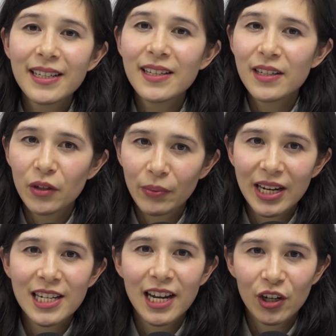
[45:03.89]
consider
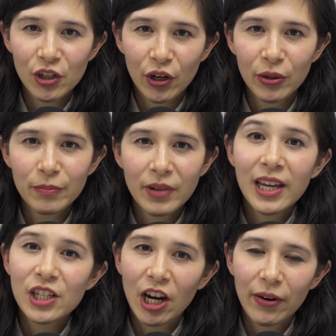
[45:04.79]
rating our show,
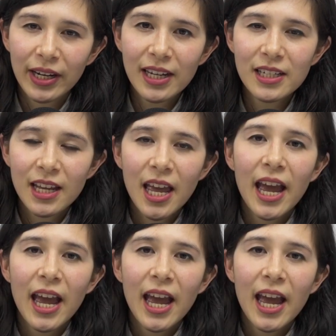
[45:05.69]
sharing it,